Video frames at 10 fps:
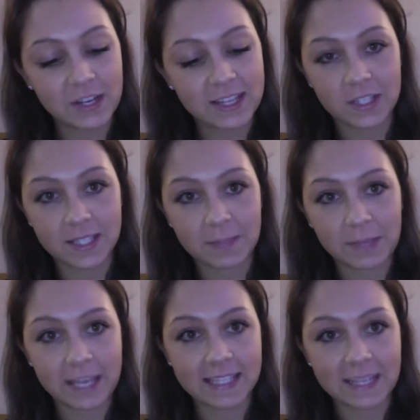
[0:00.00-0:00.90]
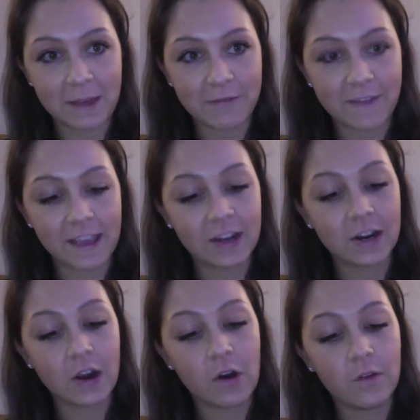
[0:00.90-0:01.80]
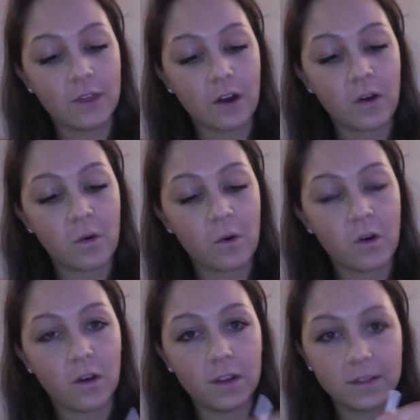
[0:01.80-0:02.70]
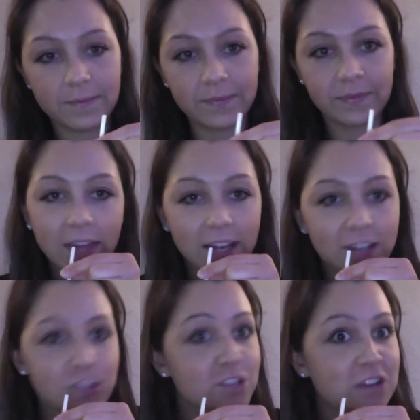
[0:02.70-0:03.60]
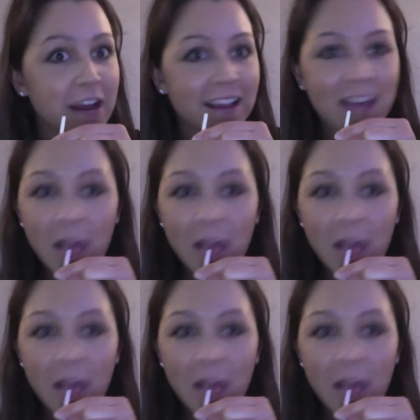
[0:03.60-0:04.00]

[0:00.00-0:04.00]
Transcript: this by placing my finger over the hole and just drink.